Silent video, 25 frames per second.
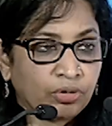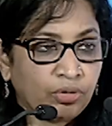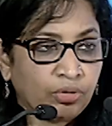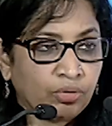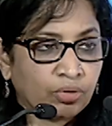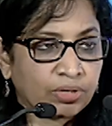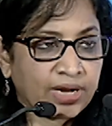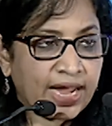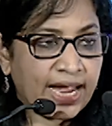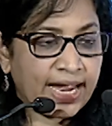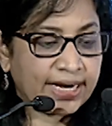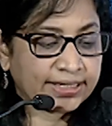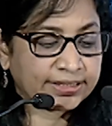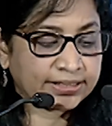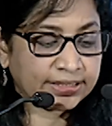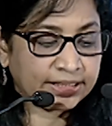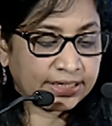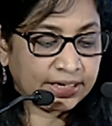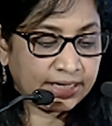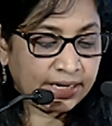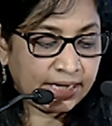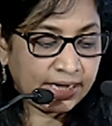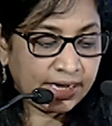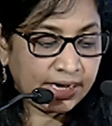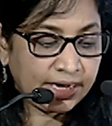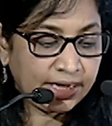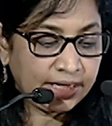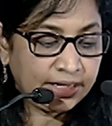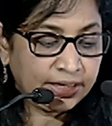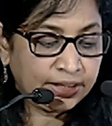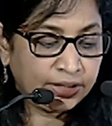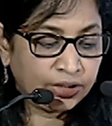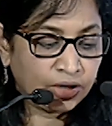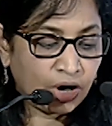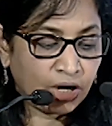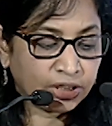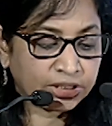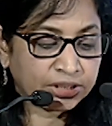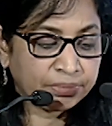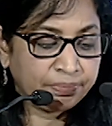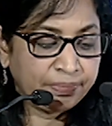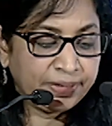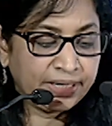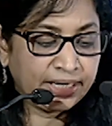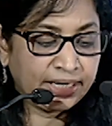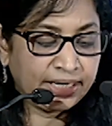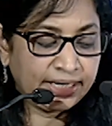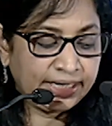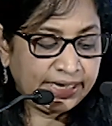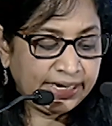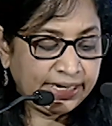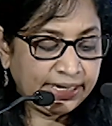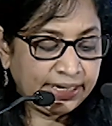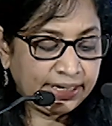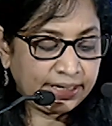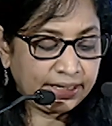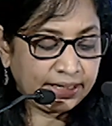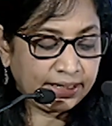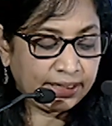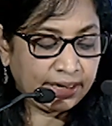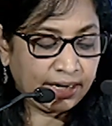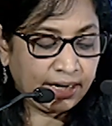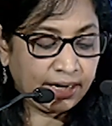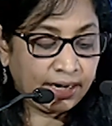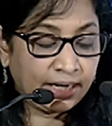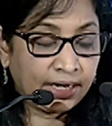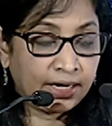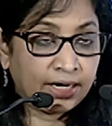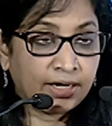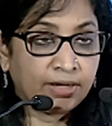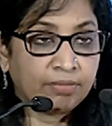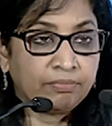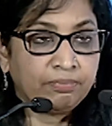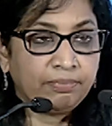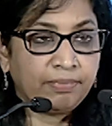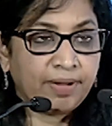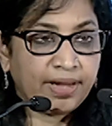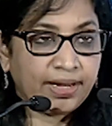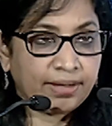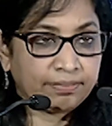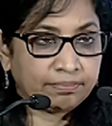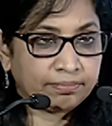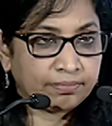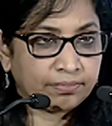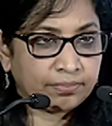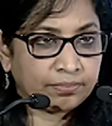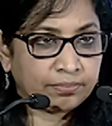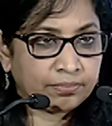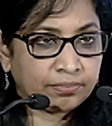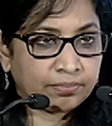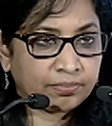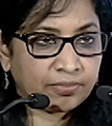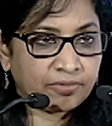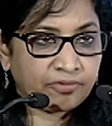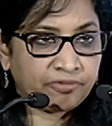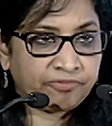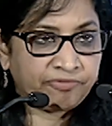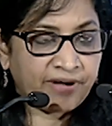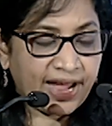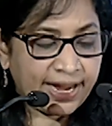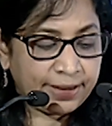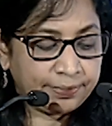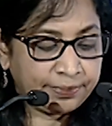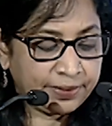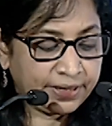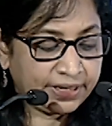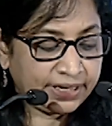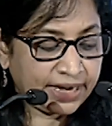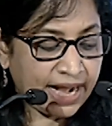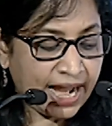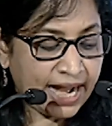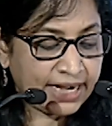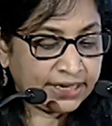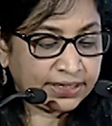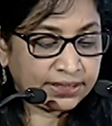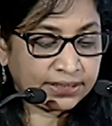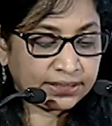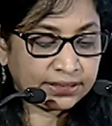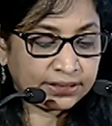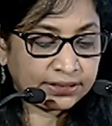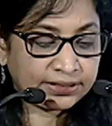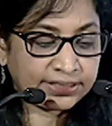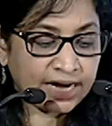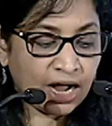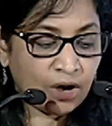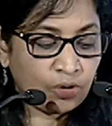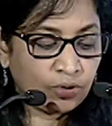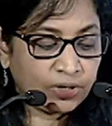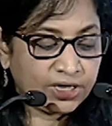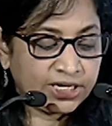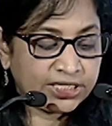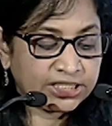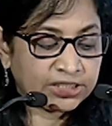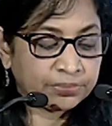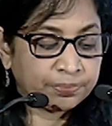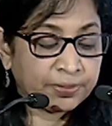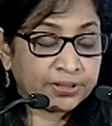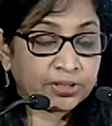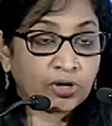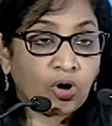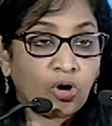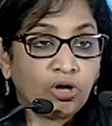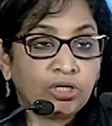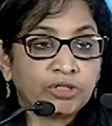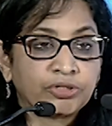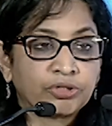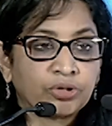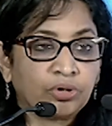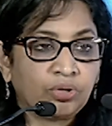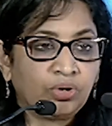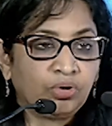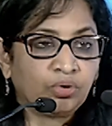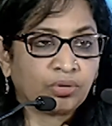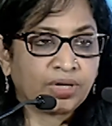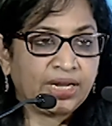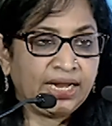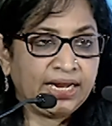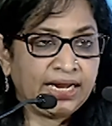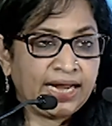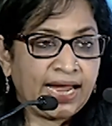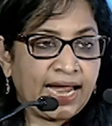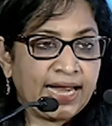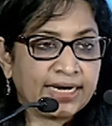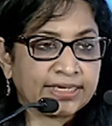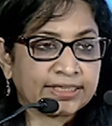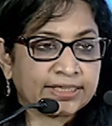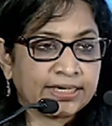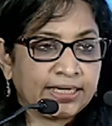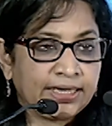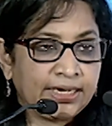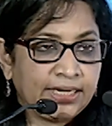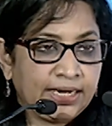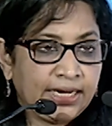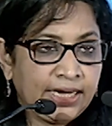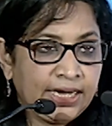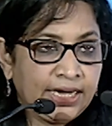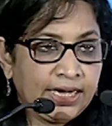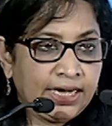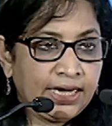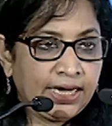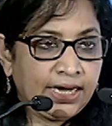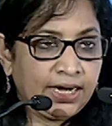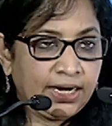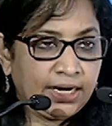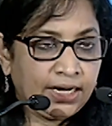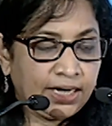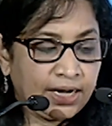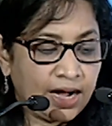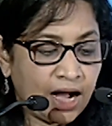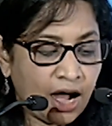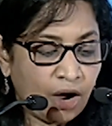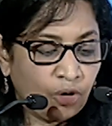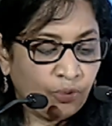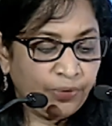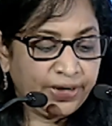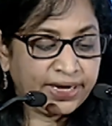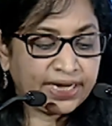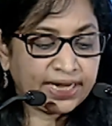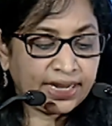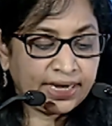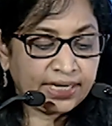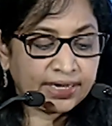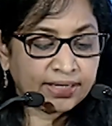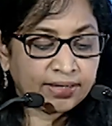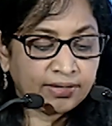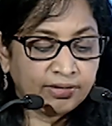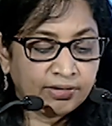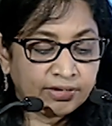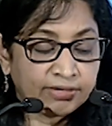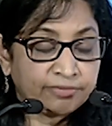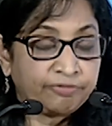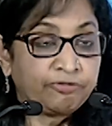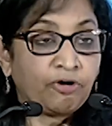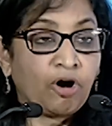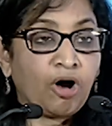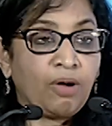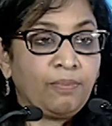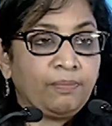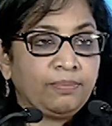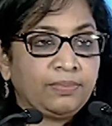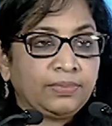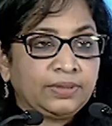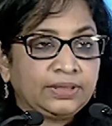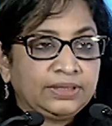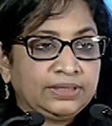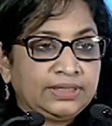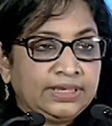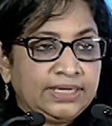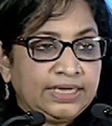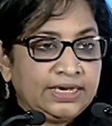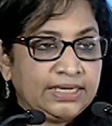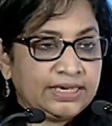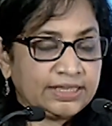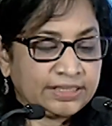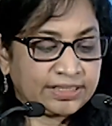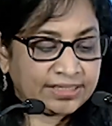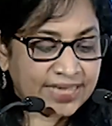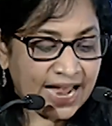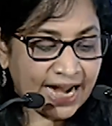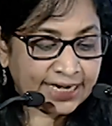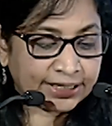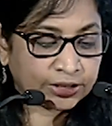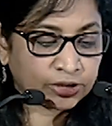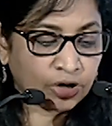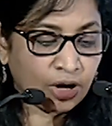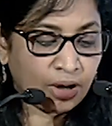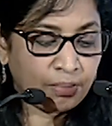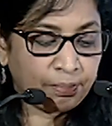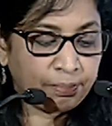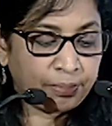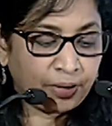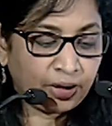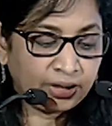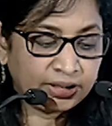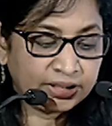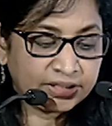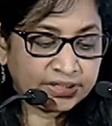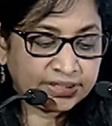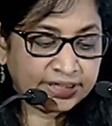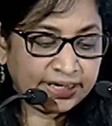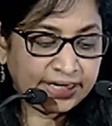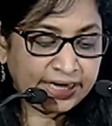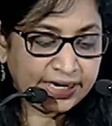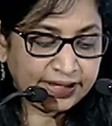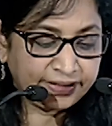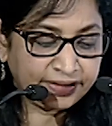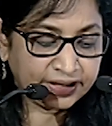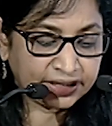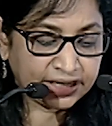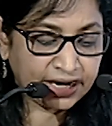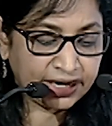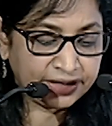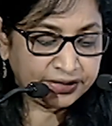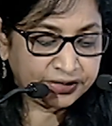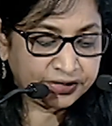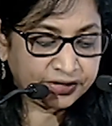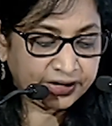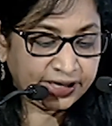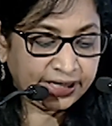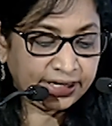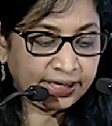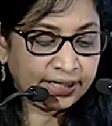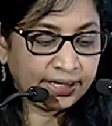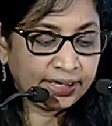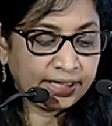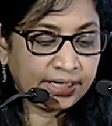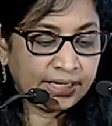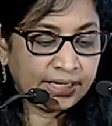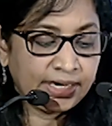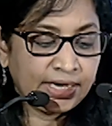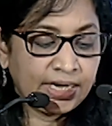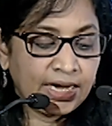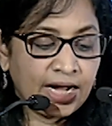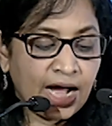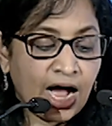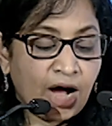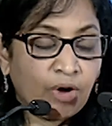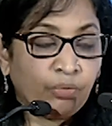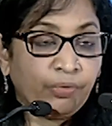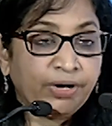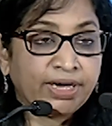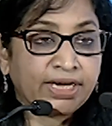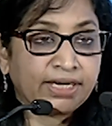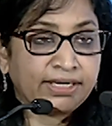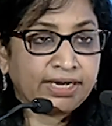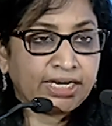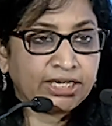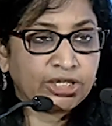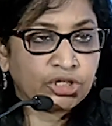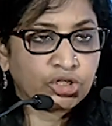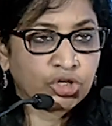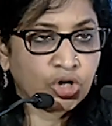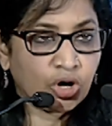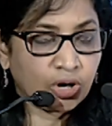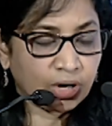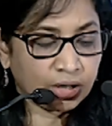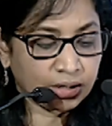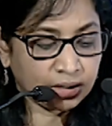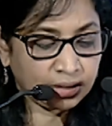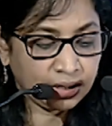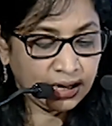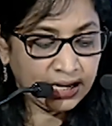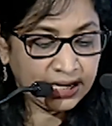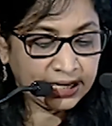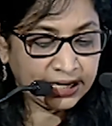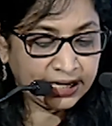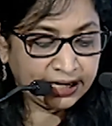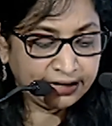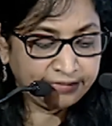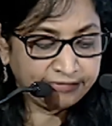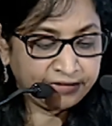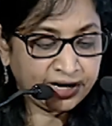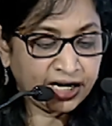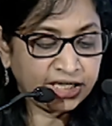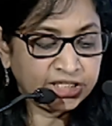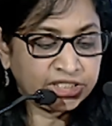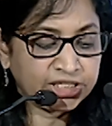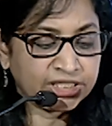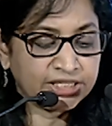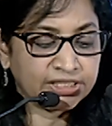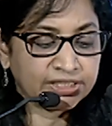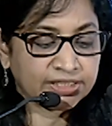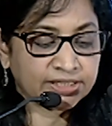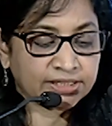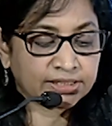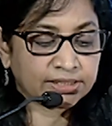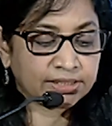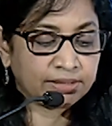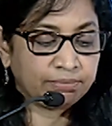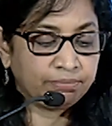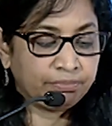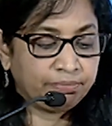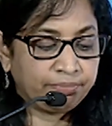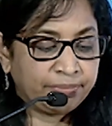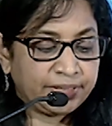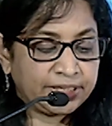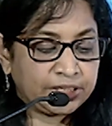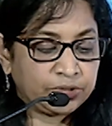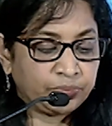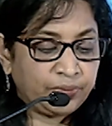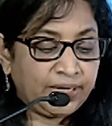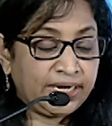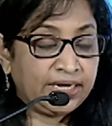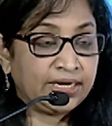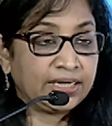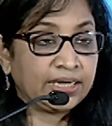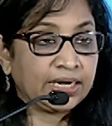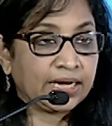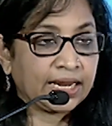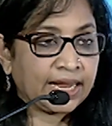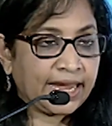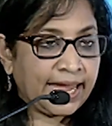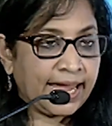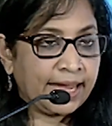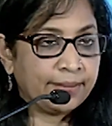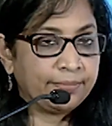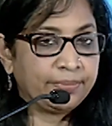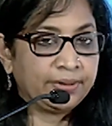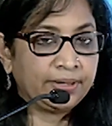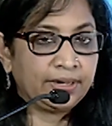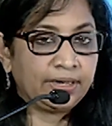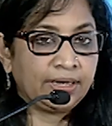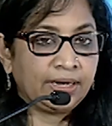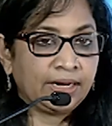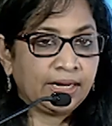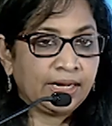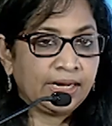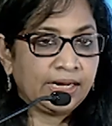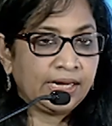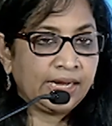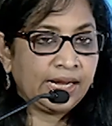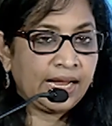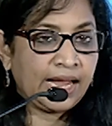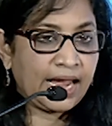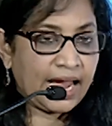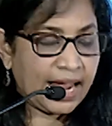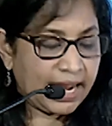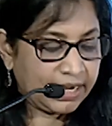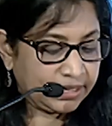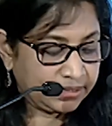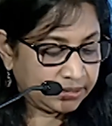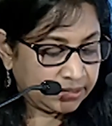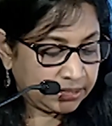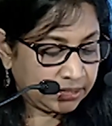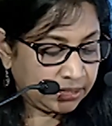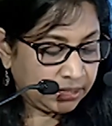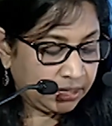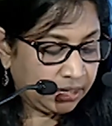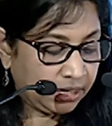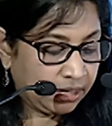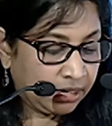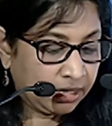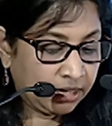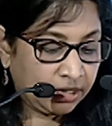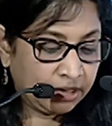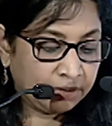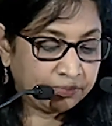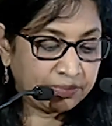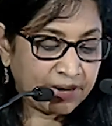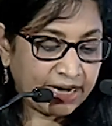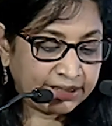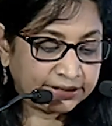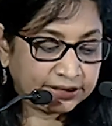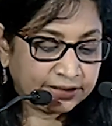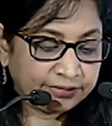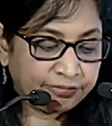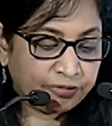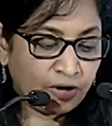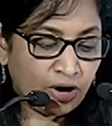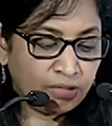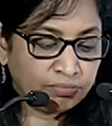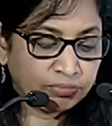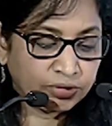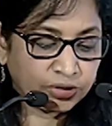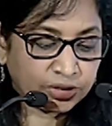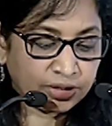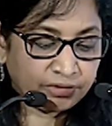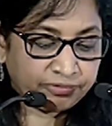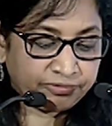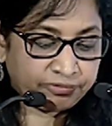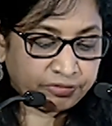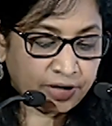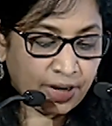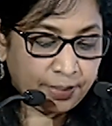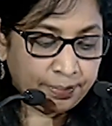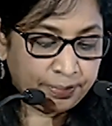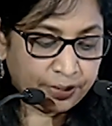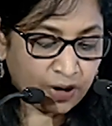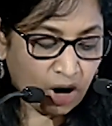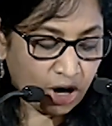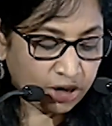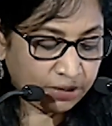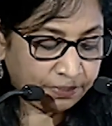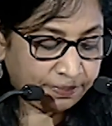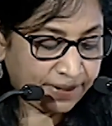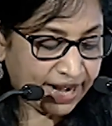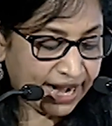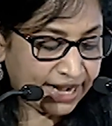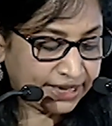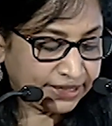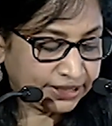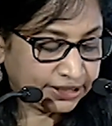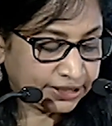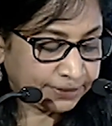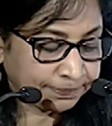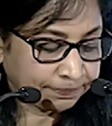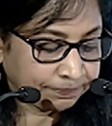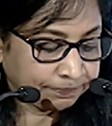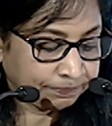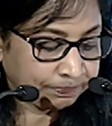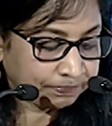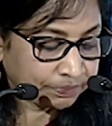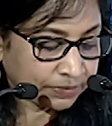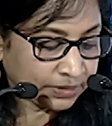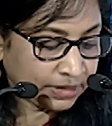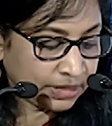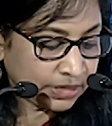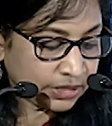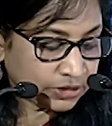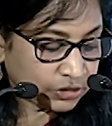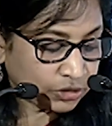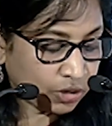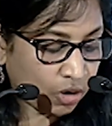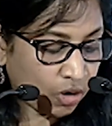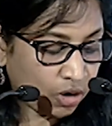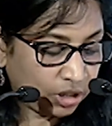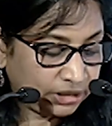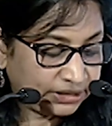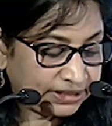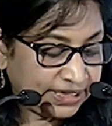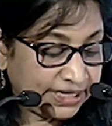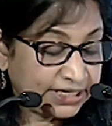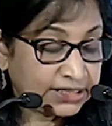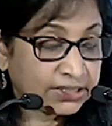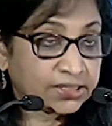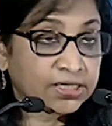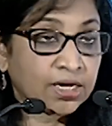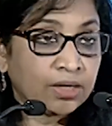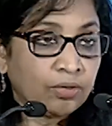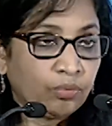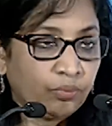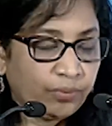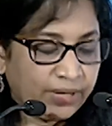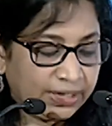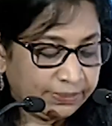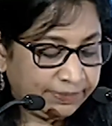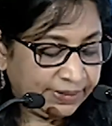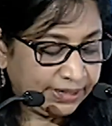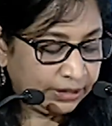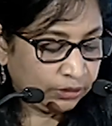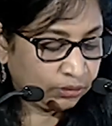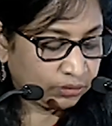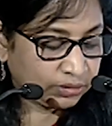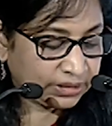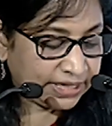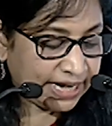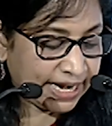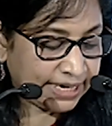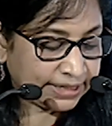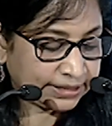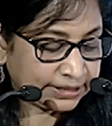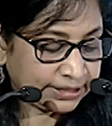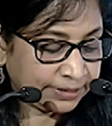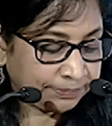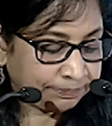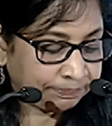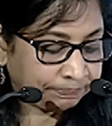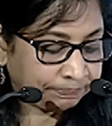look at not merely fiber and towers, but also looking at how we can reform the Satcom policy in the country, how we can ensure convergence between cable and other forms of broadband. So all these will be looked at.